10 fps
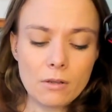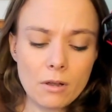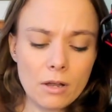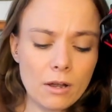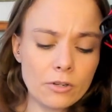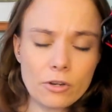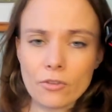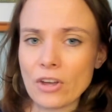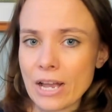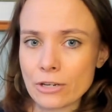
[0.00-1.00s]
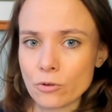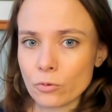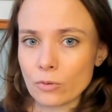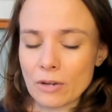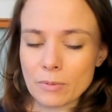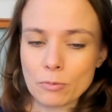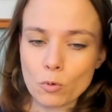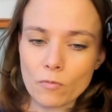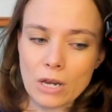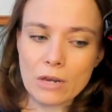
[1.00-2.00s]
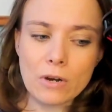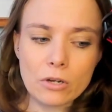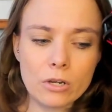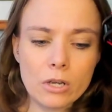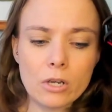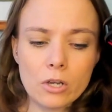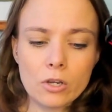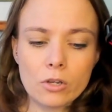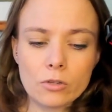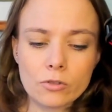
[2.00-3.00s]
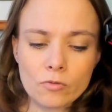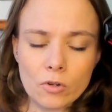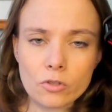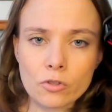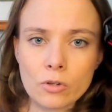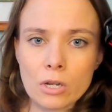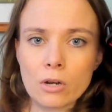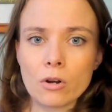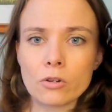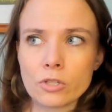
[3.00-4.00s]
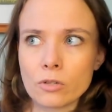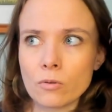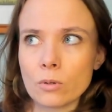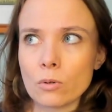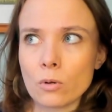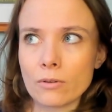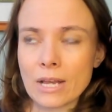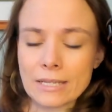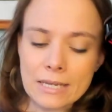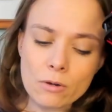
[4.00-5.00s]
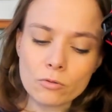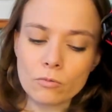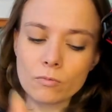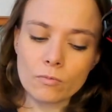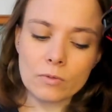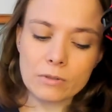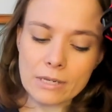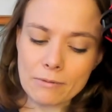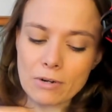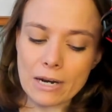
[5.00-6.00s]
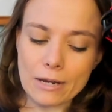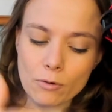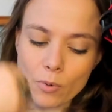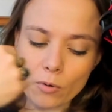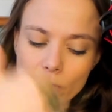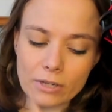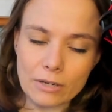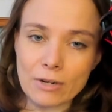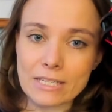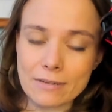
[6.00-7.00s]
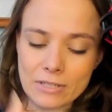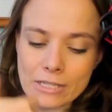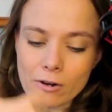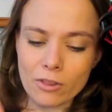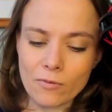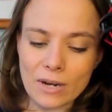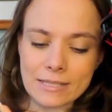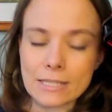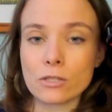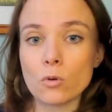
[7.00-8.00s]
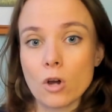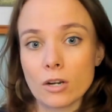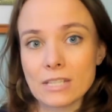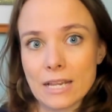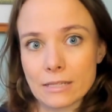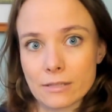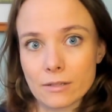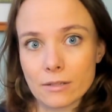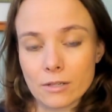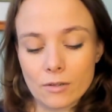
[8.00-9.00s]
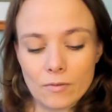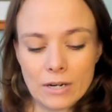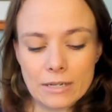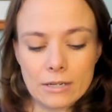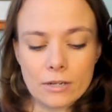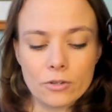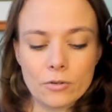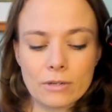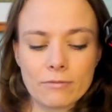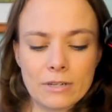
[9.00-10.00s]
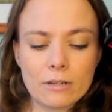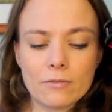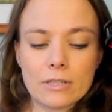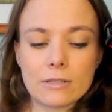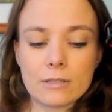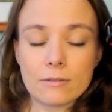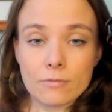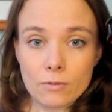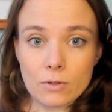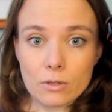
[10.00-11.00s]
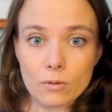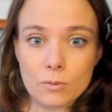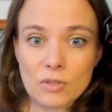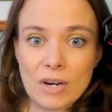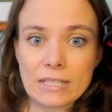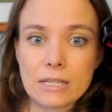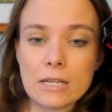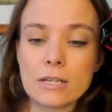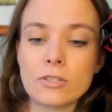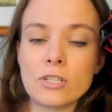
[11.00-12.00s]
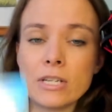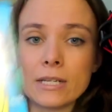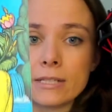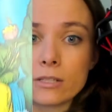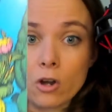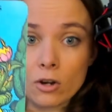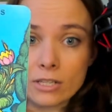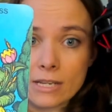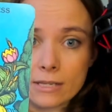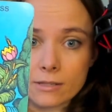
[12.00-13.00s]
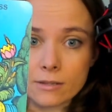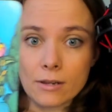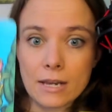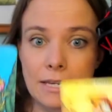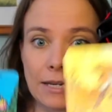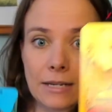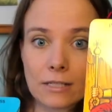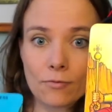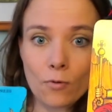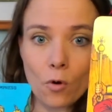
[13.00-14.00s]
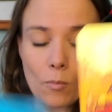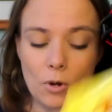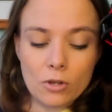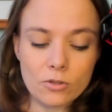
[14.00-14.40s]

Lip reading: On the other hand, you also have people who are very, very structured and logical and all of that. They rely upon the creativity, otherwise there's no content, right? You can think of it, if you want to go abstract, she is content, he is form.